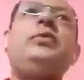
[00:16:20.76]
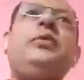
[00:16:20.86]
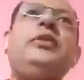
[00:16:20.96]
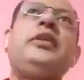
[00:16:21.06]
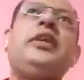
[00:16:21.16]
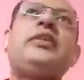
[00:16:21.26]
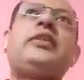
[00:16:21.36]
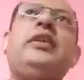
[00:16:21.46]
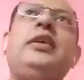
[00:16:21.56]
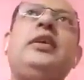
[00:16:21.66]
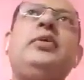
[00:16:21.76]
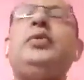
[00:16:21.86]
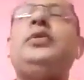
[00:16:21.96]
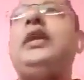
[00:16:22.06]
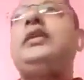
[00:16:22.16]
to just
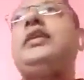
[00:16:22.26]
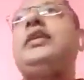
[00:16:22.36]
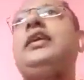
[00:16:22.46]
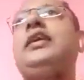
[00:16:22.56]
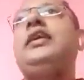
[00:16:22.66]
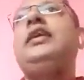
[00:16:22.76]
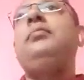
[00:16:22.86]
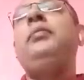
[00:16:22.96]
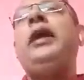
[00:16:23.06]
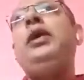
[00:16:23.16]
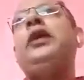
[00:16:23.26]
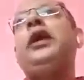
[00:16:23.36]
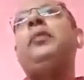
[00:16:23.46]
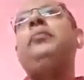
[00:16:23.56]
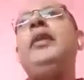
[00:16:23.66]
know that many
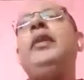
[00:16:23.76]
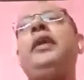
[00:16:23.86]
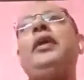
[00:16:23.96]
of them